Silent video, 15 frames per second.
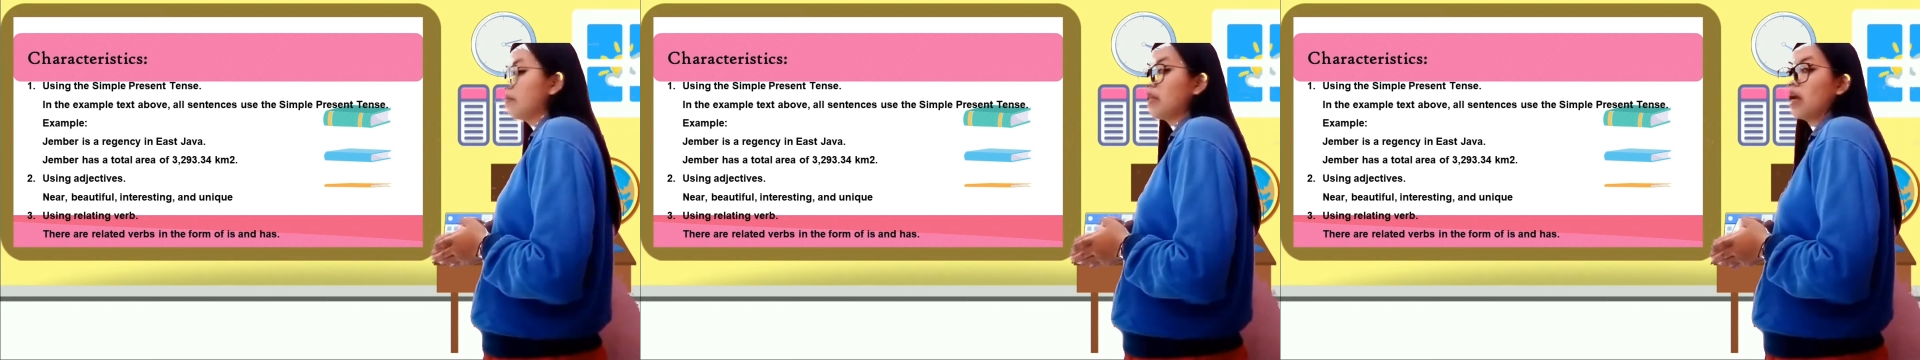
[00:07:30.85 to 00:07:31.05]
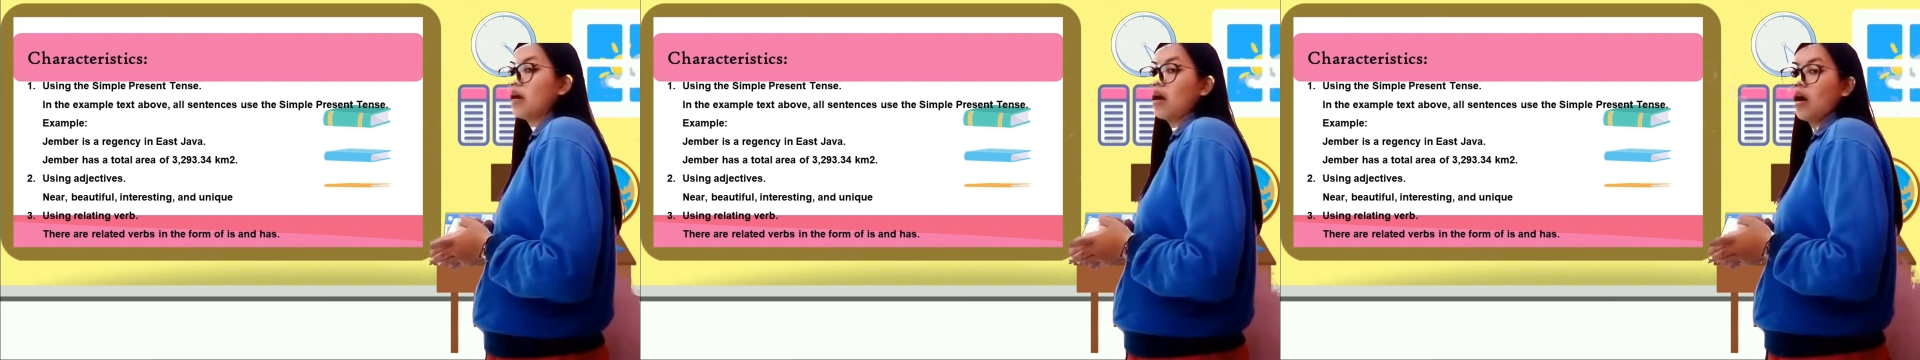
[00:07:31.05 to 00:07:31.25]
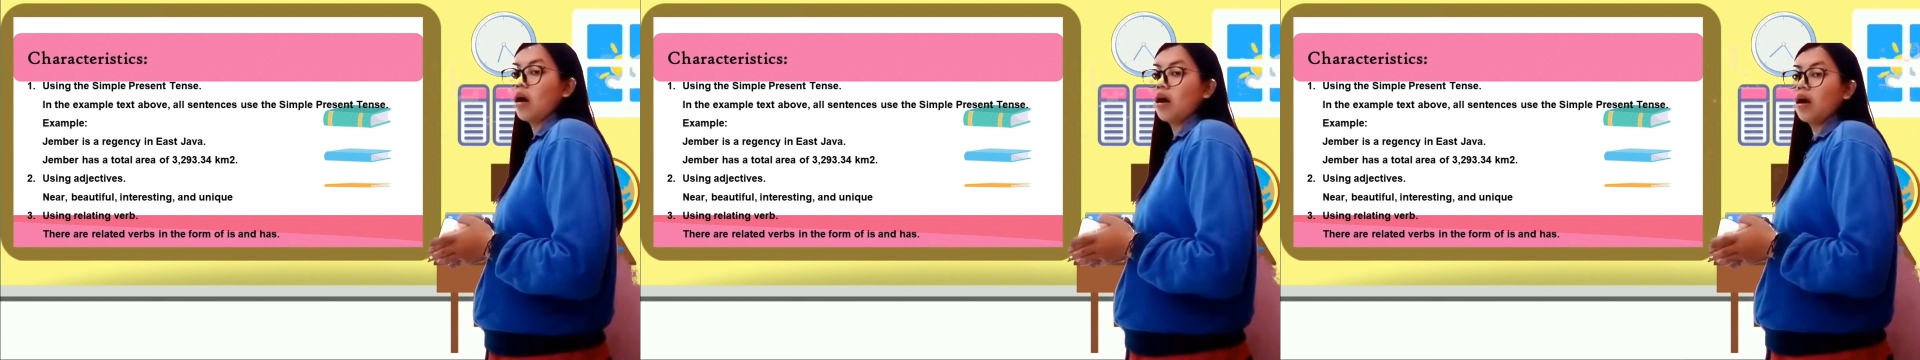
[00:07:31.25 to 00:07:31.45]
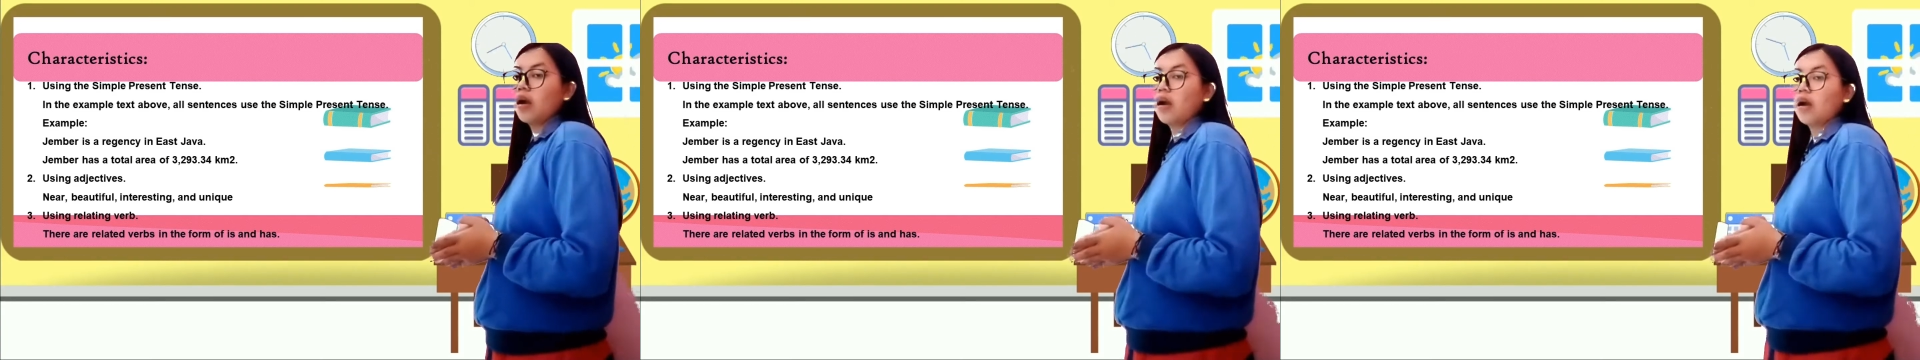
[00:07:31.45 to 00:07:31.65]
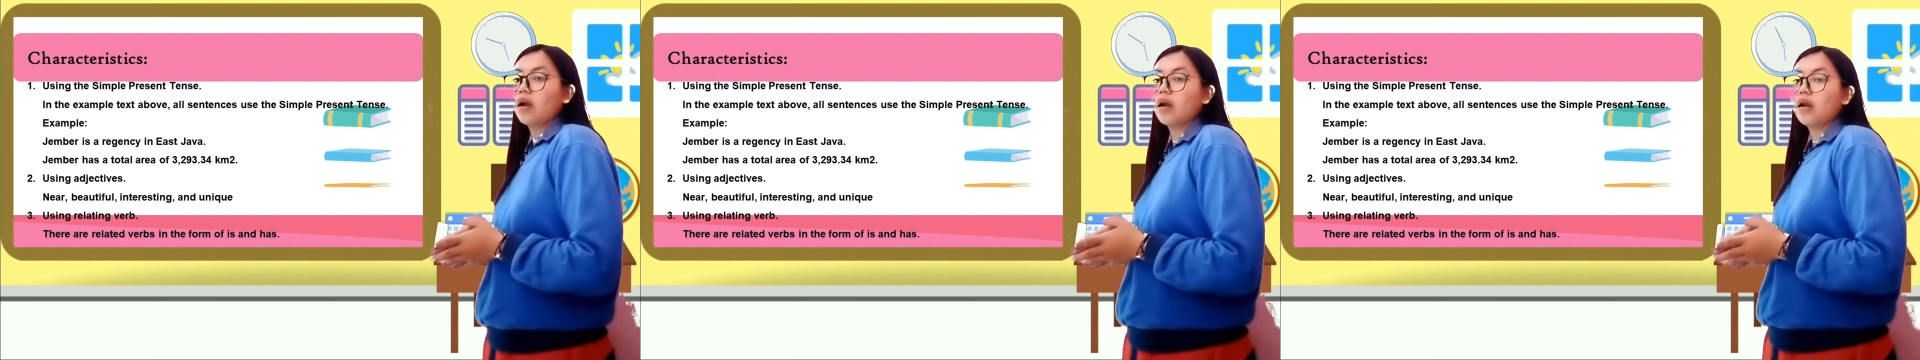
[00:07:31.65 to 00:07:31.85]
There
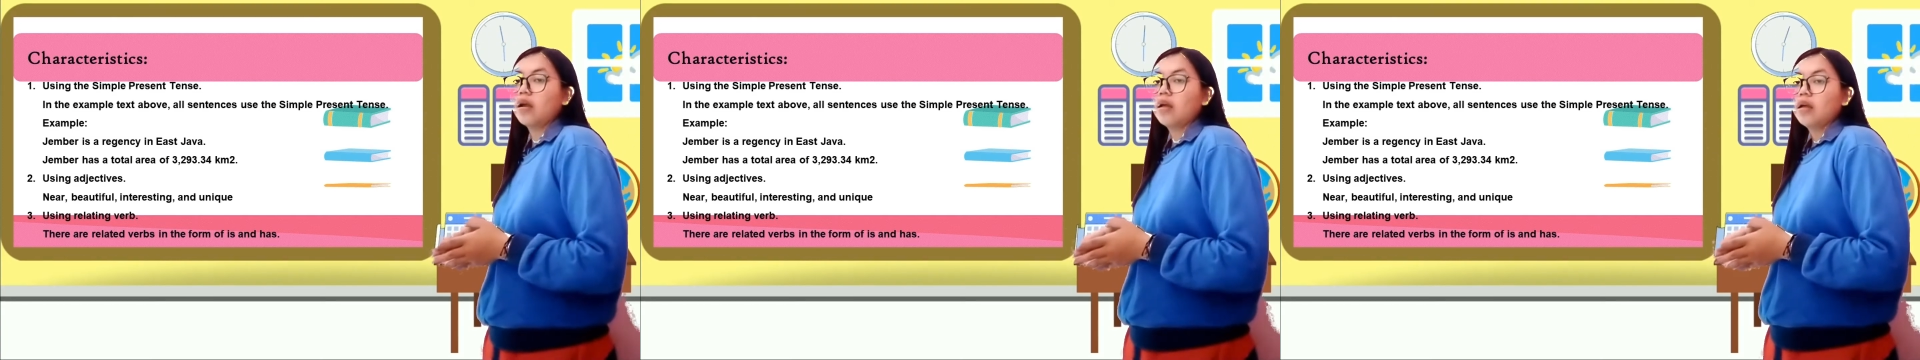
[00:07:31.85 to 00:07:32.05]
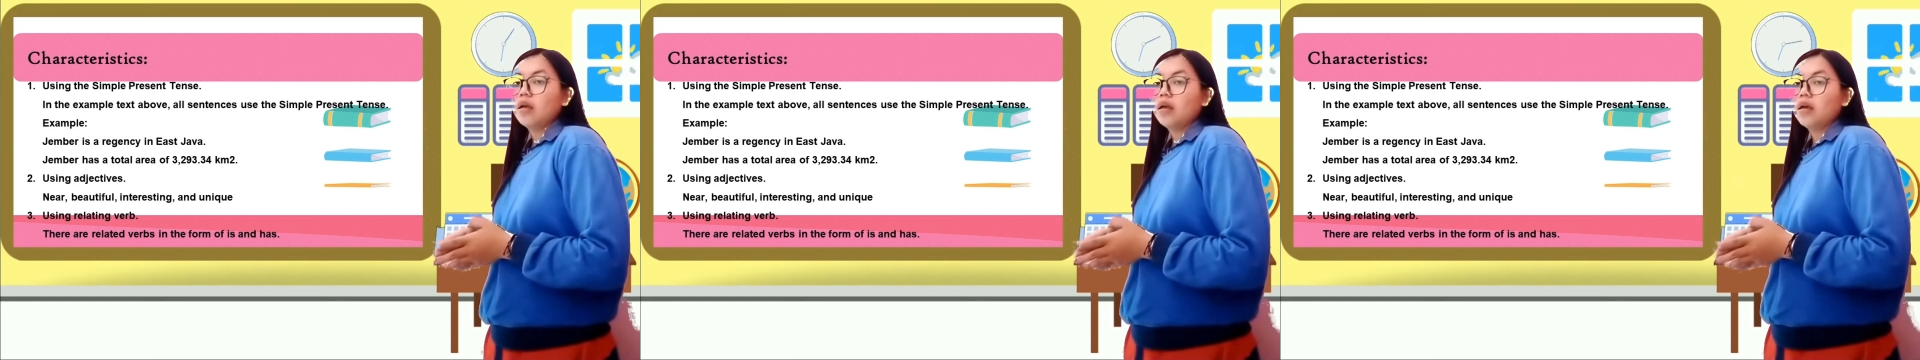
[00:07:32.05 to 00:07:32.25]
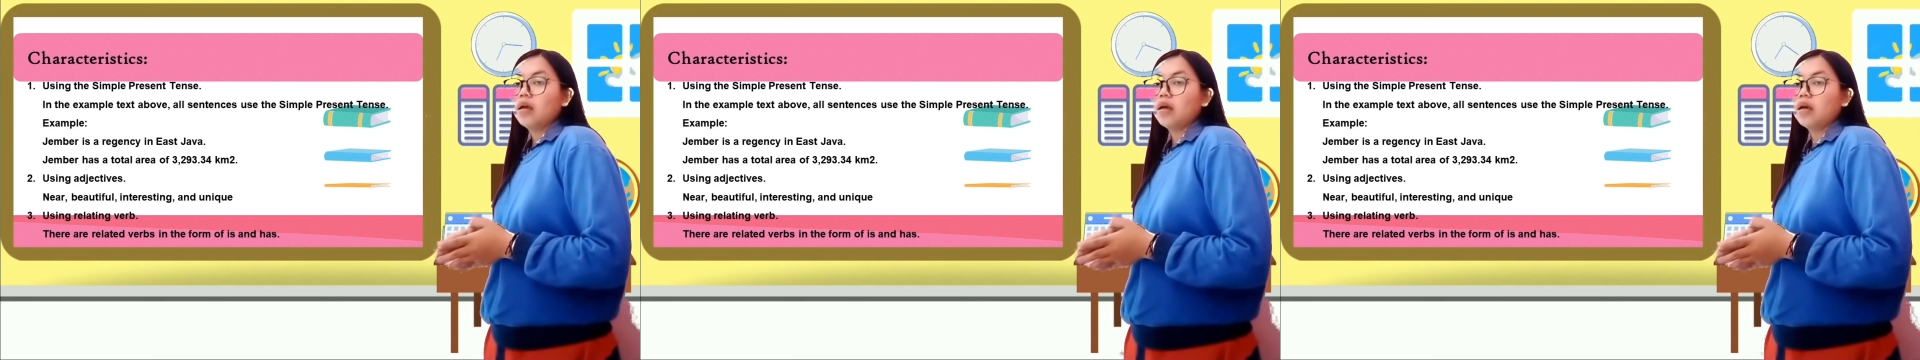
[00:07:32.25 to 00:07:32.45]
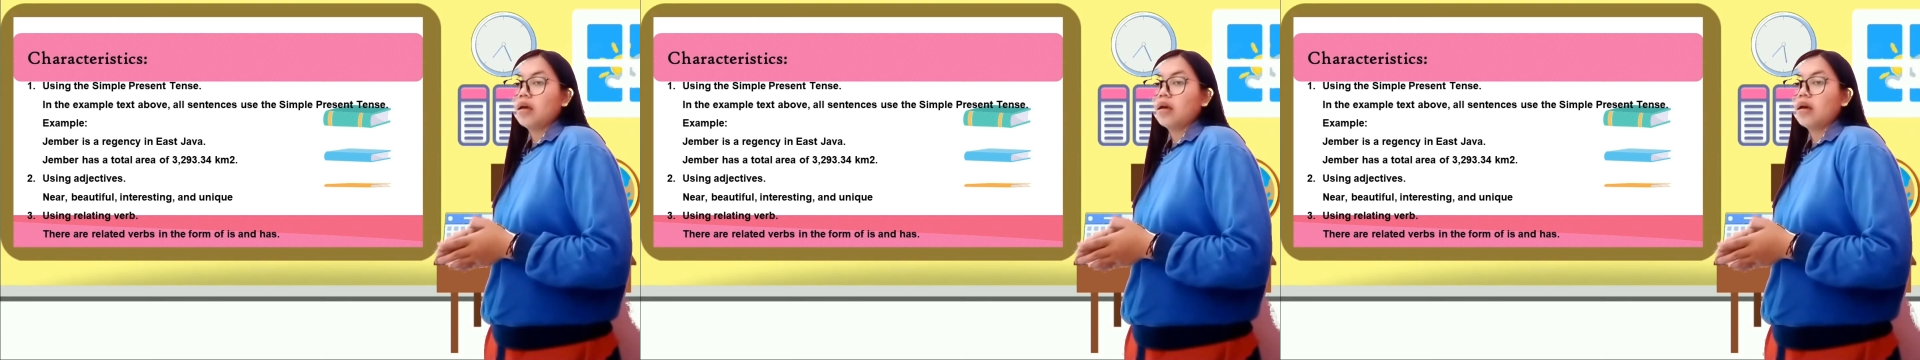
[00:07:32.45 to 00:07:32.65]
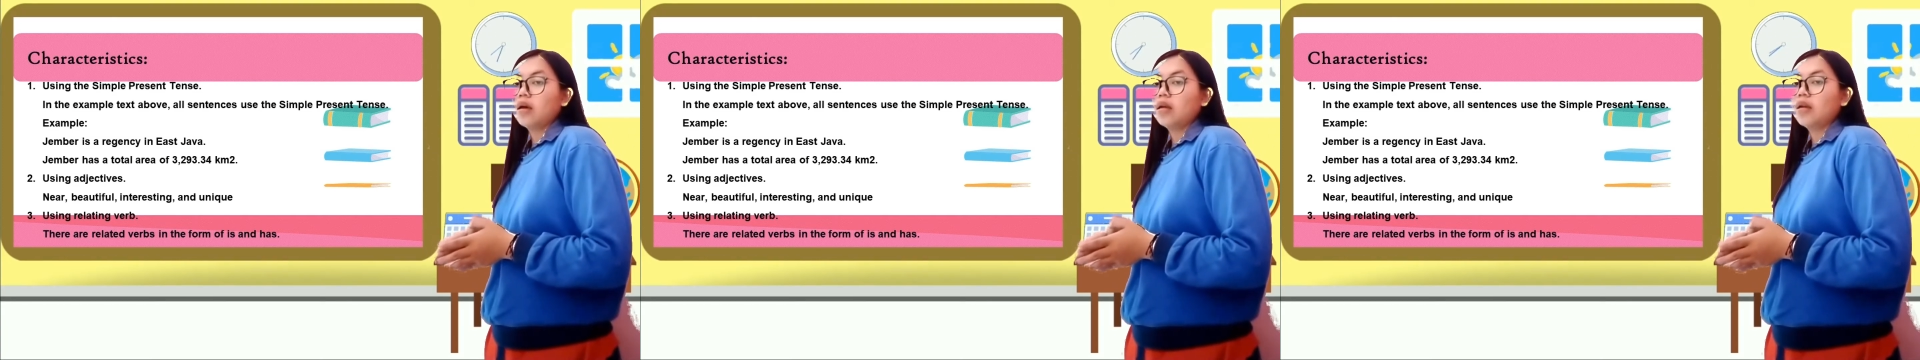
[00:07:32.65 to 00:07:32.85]
are
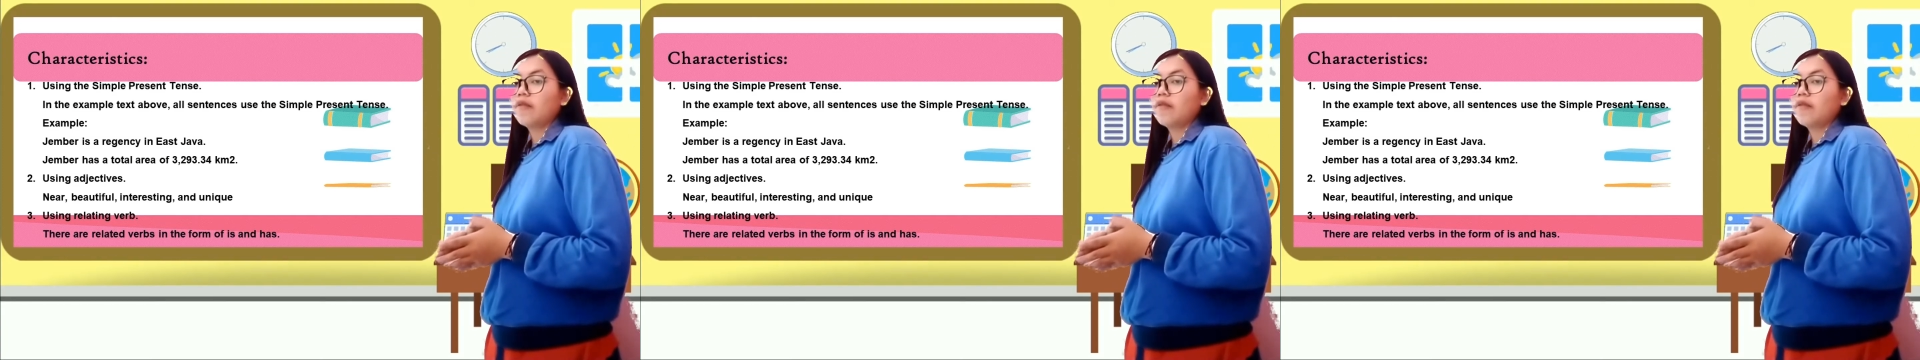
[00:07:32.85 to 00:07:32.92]
the